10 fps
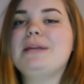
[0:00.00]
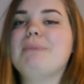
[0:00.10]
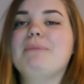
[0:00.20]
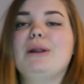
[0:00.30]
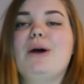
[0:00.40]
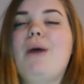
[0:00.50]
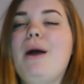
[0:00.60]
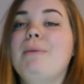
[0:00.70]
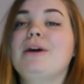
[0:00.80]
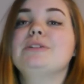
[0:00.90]
down below.
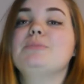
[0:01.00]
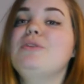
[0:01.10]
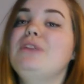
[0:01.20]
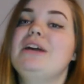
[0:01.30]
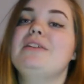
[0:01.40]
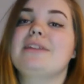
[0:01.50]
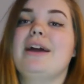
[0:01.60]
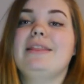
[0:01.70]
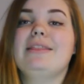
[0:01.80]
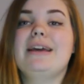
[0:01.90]
I post more videos
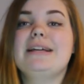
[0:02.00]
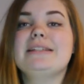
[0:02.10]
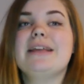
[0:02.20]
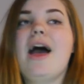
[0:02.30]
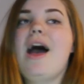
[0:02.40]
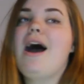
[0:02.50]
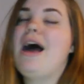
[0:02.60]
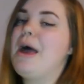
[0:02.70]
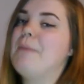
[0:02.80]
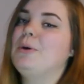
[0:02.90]
like this.
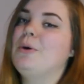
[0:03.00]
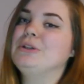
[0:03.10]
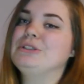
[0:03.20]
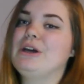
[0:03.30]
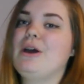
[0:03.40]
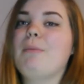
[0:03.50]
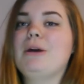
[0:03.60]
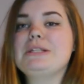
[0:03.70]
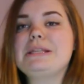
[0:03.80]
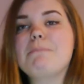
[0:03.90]
I'm also
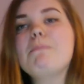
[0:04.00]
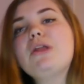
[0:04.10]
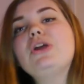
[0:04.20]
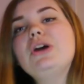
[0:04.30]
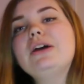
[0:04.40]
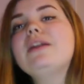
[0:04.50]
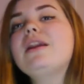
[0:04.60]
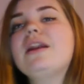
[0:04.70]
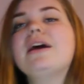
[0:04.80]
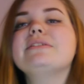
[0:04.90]
posting motherhood,
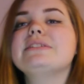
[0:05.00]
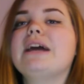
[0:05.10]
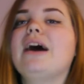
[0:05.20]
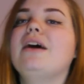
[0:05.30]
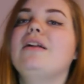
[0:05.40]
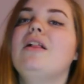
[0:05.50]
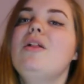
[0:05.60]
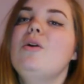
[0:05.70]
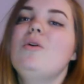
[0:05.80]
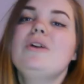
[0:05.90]
lifestyle,
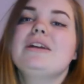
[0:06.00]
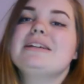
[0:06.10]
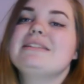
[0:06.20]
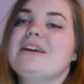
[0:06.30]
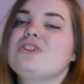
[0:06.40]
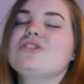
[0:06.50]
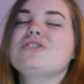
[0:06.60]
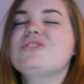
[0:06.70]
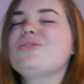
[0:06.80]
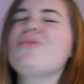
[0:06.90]
organisation,
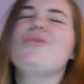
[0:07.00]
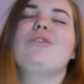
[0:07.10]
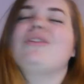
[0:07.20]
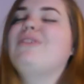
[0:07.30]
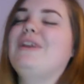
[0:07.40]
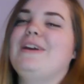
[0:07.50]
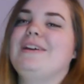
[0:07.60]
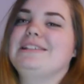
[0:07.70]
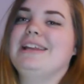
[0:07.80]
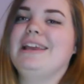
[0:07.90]
just all the
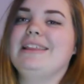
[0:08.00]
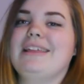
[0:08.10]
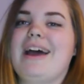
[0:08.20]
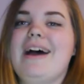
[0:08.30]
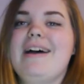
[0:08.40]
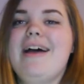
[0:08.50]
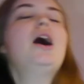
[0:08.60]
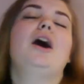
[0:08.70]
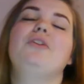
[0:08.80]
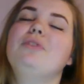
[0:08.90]
videos like that.
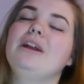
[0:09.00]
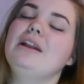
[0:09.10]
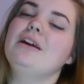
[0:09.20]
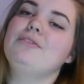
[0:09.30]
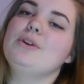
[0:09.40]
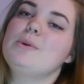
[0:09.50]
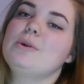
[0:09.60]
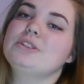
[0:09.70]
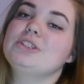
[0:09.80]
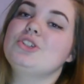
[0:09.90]
I'd really love you
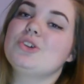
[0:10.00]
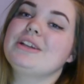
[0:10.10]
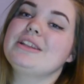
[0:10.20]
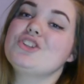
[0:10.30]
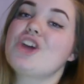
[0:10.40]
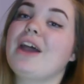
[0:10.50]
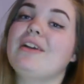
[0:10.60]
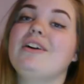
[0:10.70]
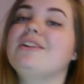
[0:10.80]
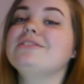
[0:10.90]
all to join the
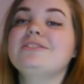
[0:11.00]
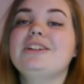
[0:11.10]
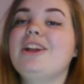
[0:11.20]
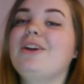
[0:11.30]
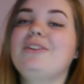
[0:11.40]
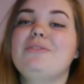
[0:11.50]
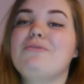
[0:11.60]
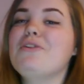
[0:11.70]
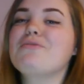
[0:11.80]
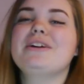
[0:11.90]
channel. You know,
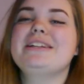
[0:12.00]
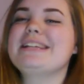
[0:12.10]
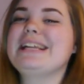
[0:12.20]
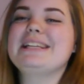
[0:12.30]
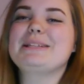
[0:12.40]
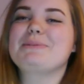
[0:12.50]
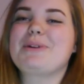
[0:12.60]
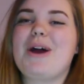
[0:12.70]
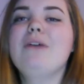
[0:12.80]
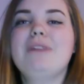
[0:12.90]
feel free to click
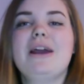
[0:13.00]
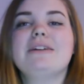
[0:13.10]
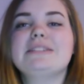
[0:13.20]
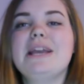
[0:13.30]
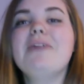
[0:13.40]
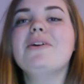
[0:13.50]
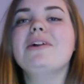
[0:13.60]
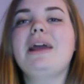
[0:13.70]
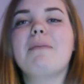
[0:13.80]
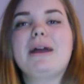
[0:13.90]
subscribe. Hopefully I'll see you
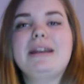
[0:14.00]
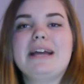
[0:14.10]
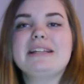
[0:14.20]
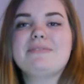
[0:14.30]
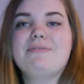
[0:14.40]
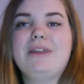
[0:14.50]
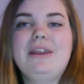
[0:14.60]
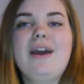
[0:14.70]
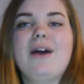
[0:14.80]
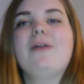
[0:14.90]
all in my next
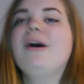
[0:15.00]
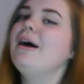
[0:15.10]
video.